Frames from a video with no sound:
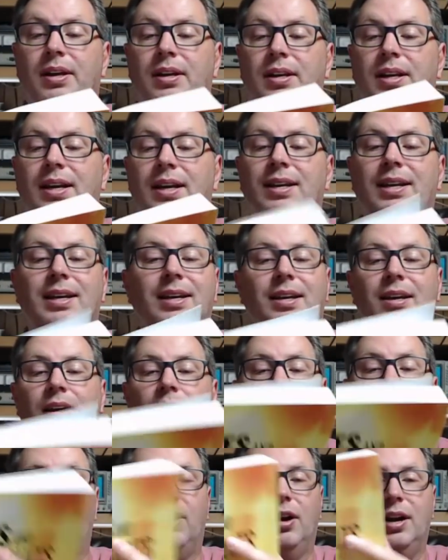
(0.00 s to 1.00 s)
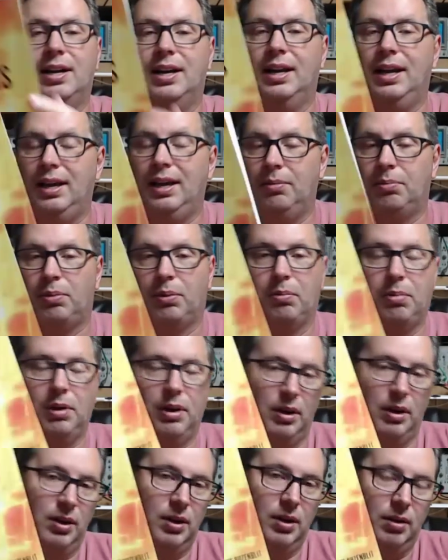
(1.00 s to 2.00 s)
Didn't go very deep,
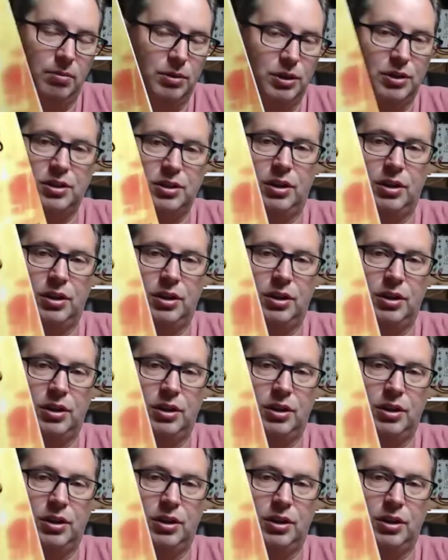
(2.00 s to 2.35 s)
but just a